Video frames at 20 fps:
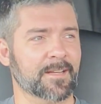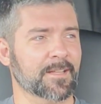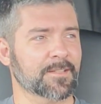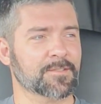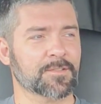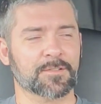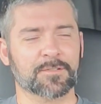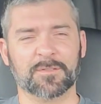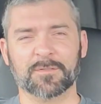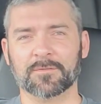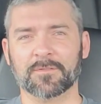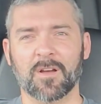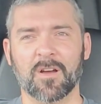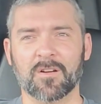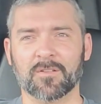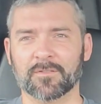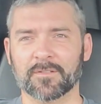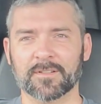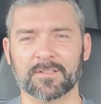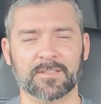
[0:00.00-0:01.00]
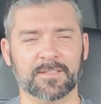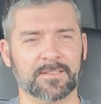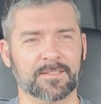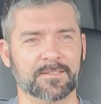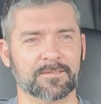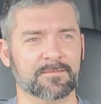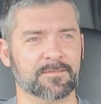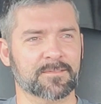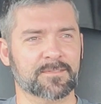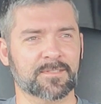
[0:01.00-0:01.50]
I took too long
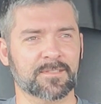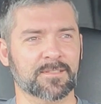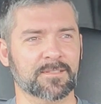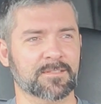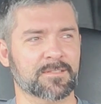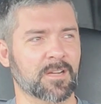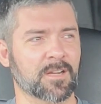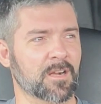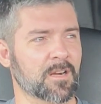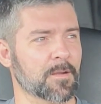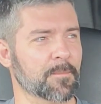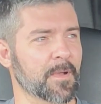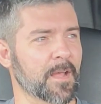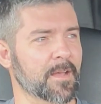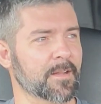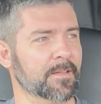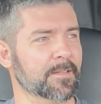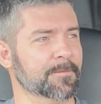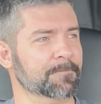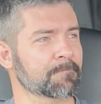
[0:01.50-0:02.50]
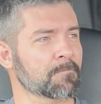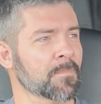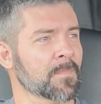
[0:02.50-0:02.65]
really to talk about it.